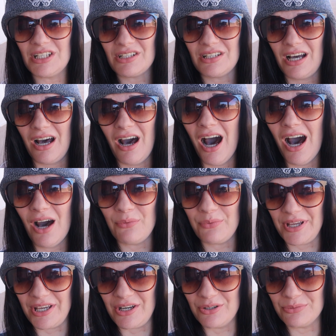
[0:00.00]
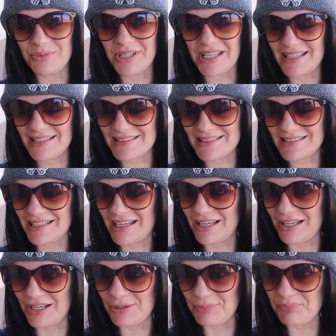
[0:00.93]
Hot Wheel, because
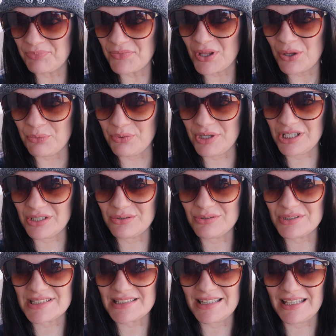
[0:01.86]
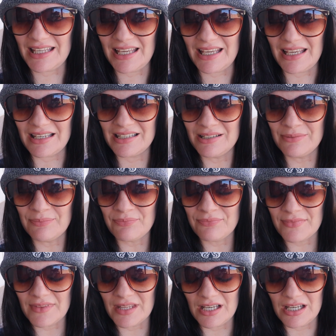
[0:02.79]
we use the
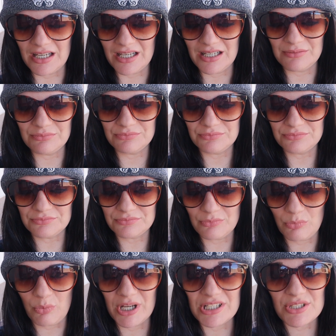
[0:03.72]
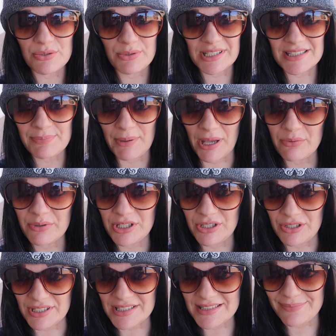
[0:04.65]
What to Expect
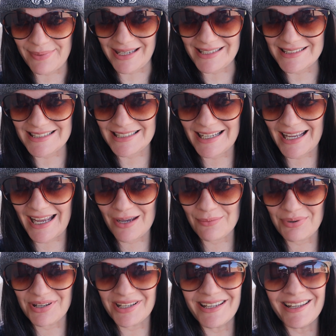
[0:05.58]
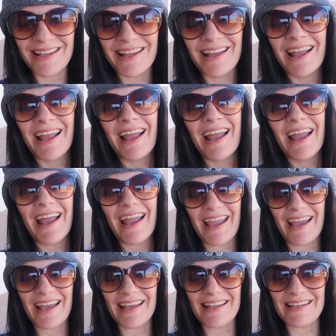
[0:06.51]
When You're Expecting app.
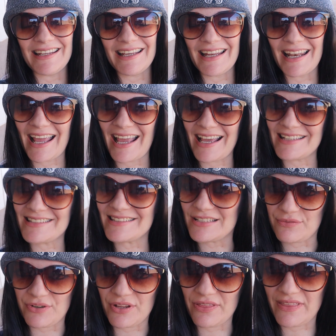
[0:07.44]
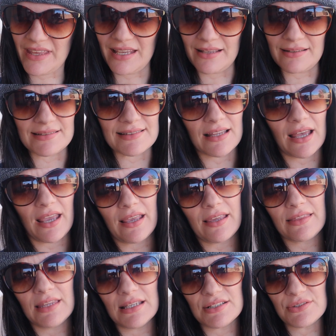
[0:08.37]
And it has different things.
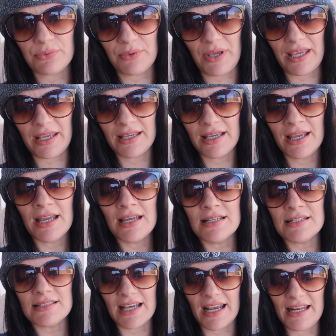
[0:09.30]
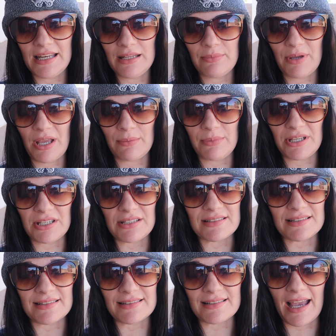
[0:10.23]
Like this week, Tiny Baby
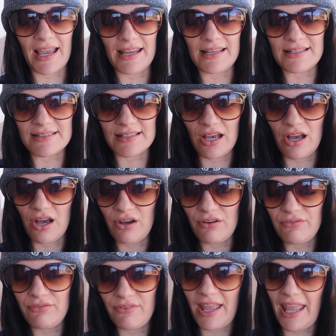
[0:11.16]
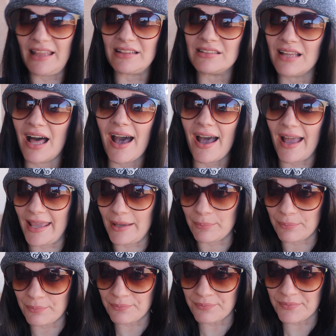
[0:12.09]
is the size of a
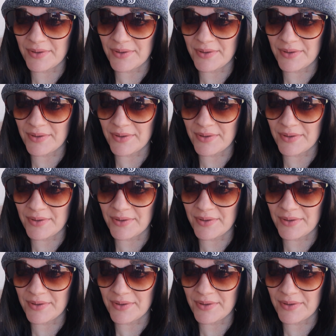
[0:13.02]
lime.